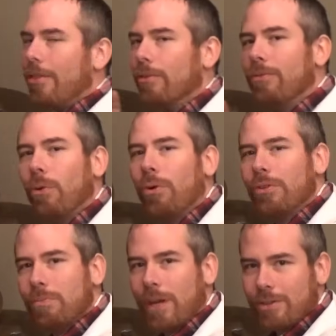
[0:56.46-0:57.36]
the
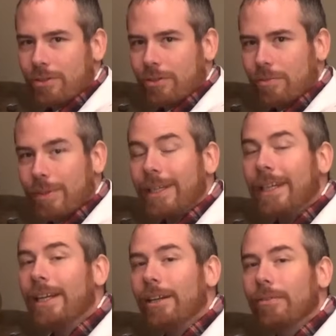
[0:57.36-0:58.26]
4th measure, the
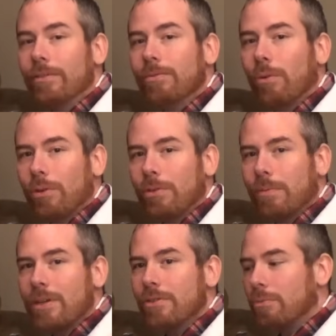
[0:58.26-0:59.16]
beginning of the 4th
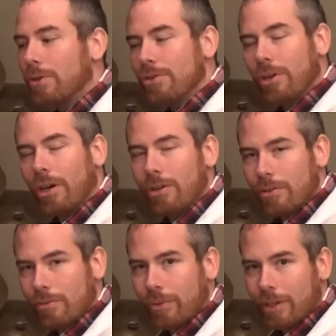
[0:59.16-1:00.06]
measure, we start
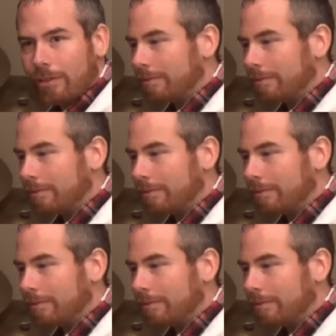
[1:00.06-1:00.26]
the fill.